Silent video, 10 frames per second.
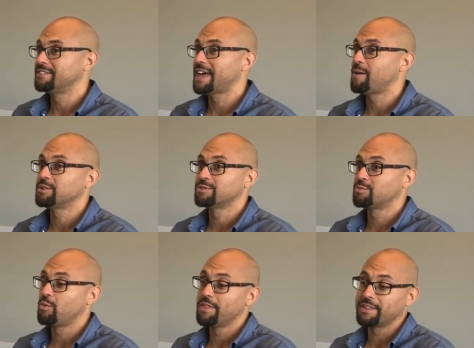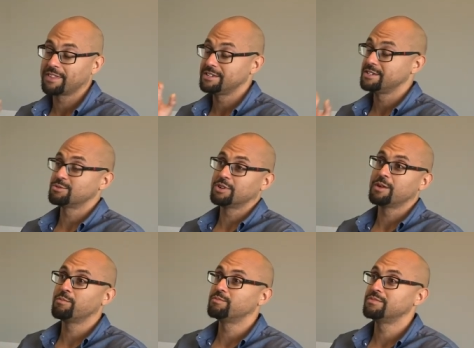that was one thing that she's
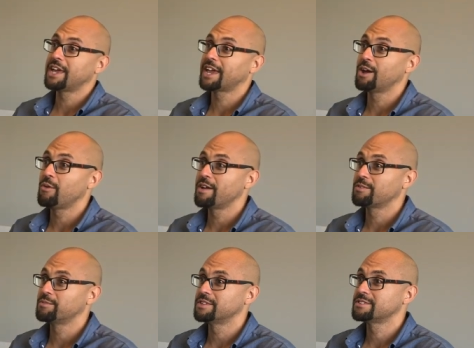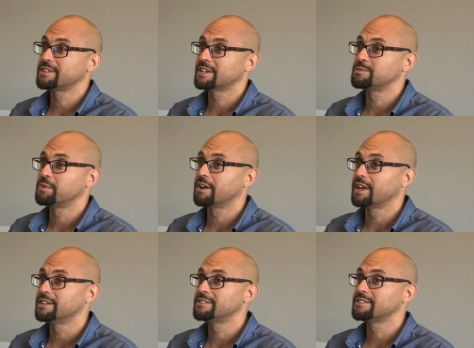really taken away from this
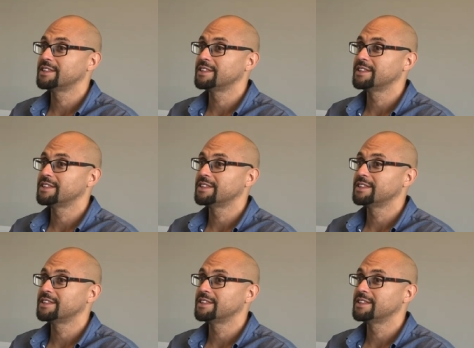experience.